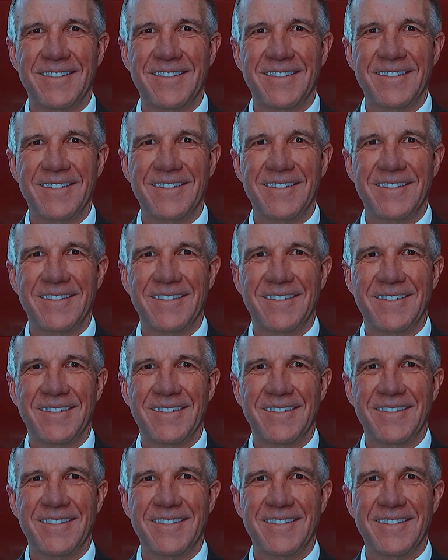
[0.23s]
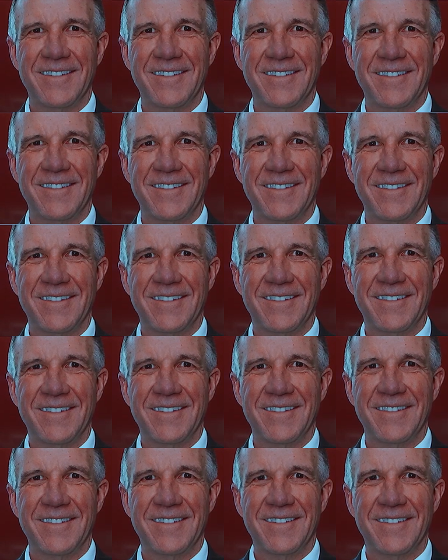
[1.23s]

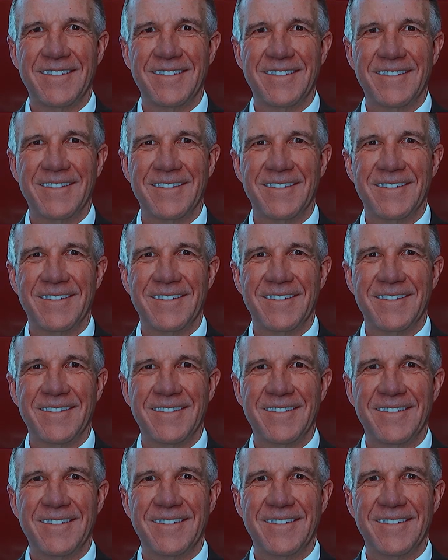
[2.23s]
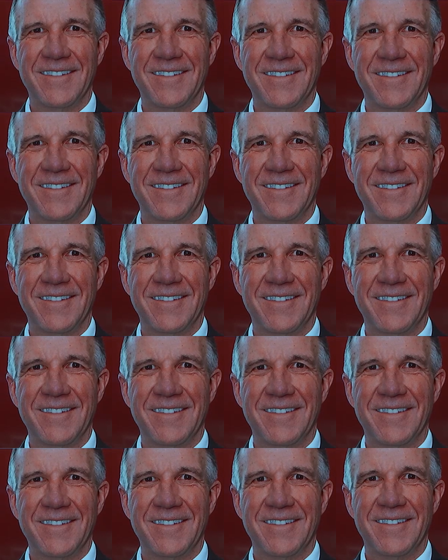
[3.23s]

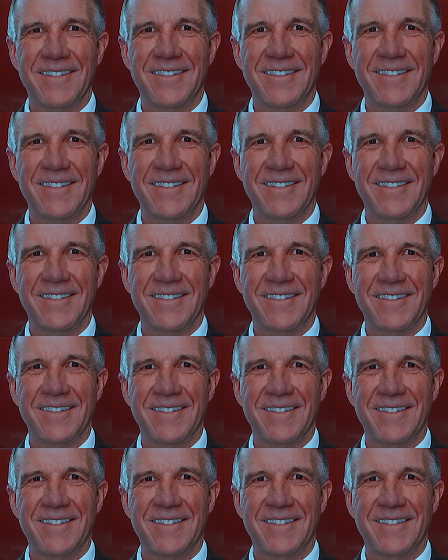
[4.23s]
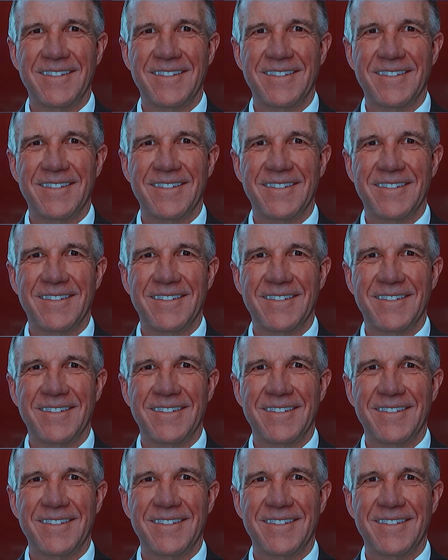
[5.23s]
(silent)